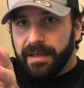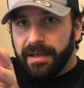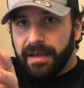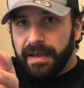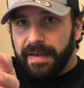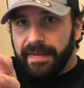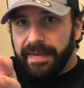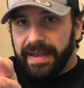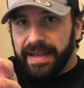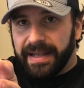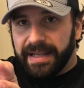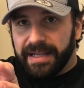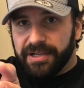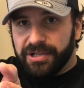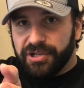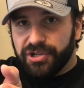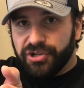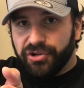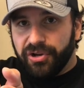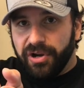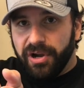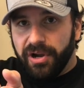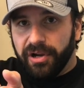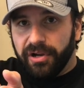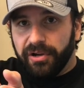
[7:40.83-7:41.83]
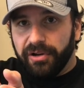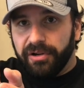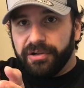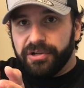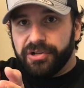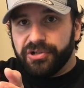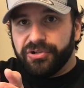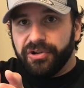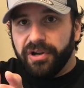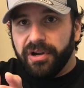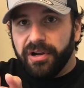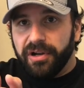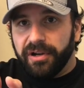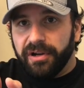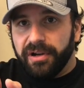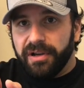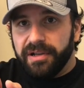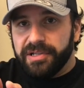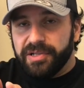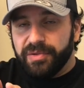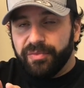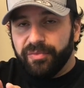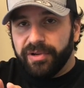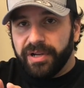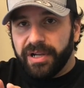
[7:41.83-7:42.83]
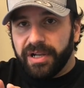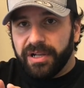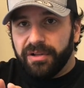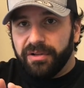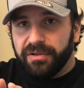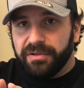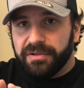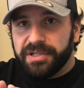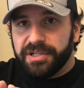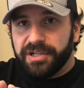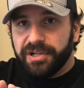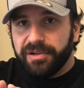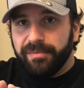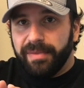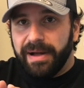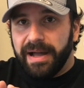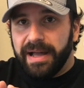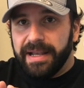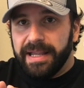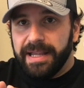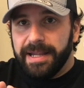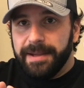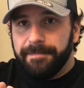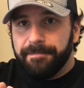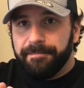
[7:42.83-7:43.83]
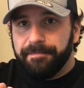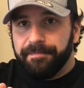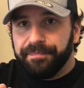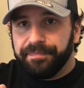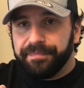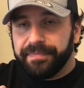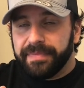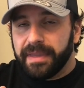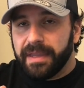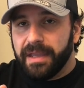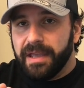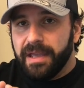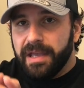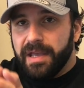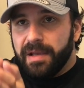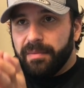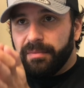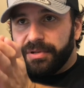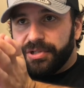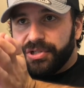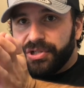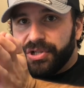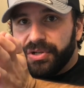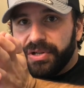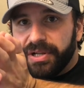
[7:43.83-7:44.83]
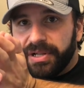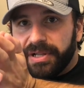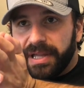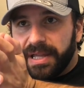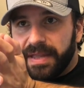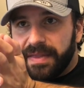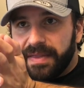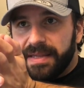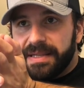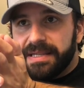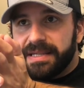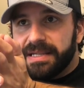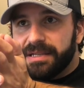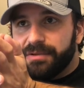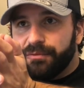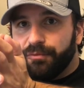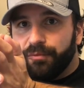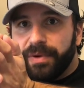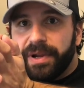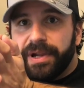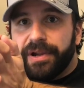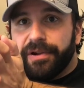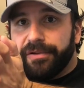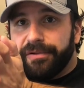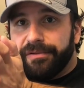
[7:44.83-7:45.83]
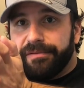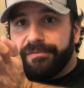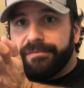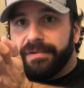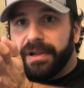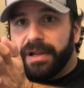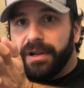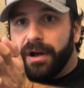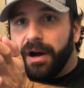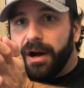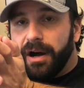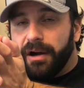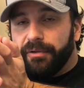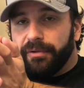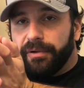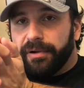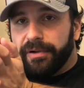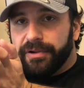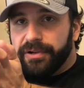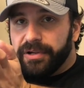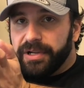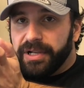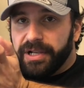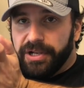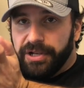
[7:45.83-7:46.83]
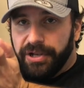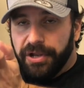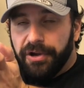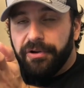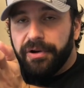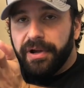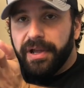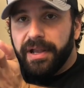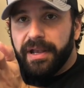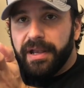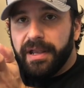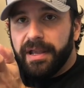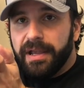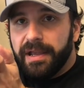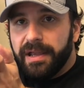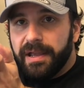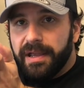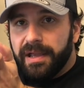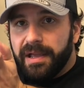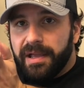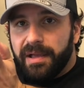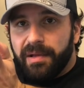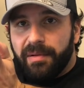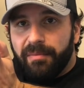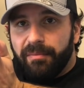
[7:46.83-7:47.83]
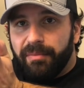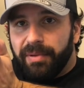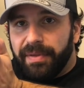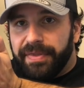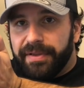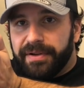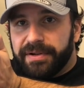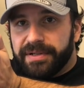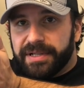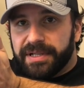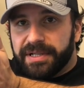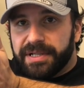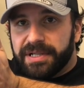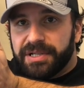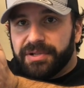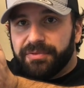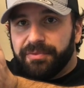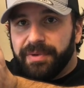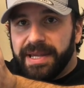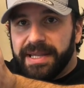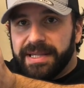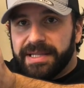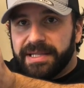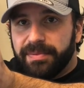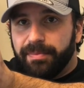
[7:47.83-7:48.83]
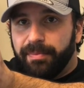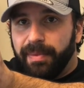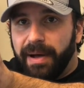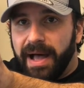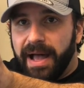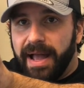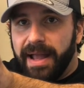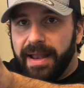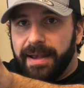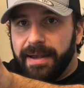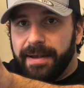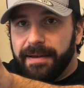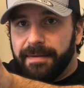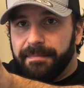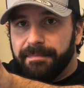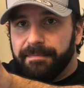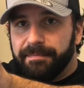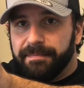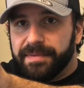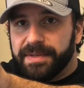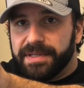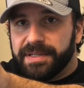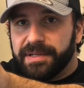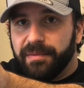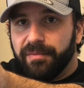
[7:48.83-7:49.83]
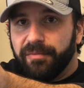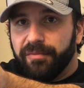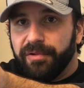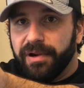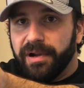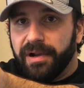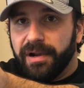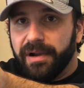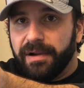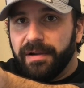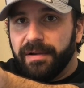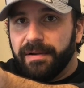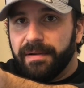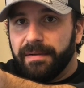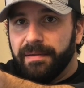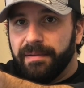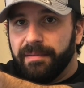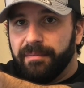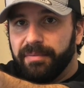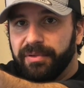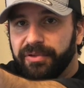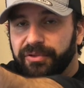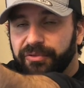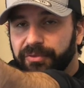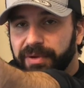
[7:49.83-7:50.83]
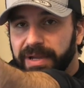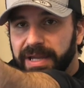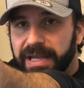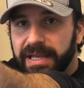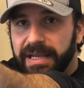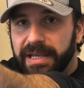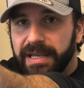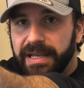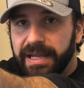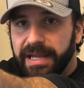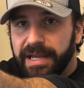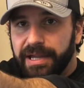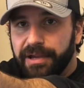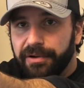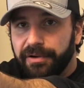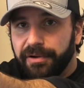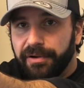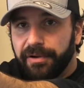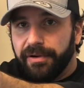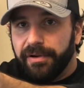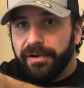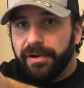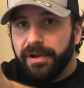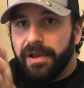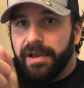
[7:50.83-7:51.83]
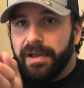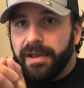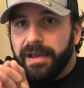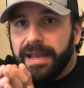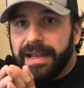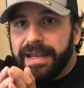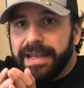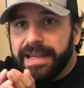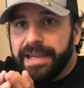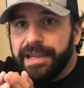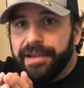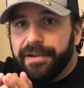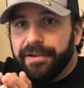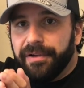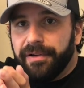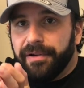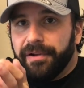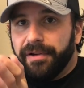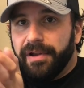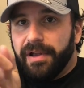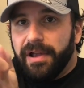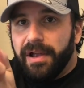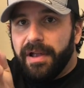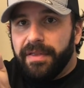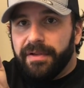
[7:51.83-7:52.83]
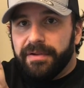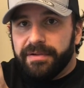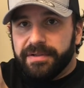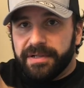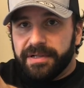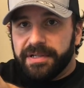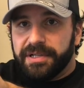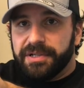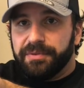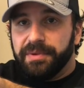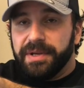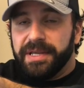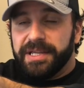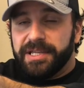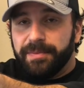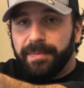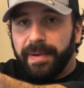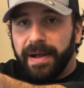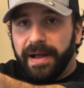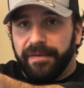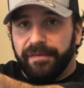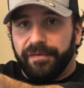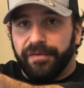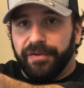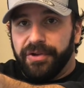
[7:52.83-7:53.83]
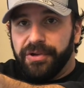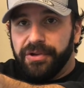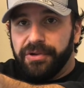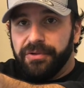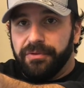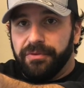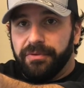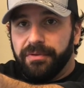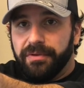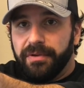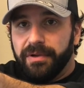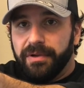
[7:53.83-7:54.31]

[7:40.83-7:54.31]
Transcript: And then it gets stronger and stronger as you bring it close to your body. But shooting like this is weird and awkward. You can do it, but there's a sweet spot somewhere between here and here. There's a sweet spot for you.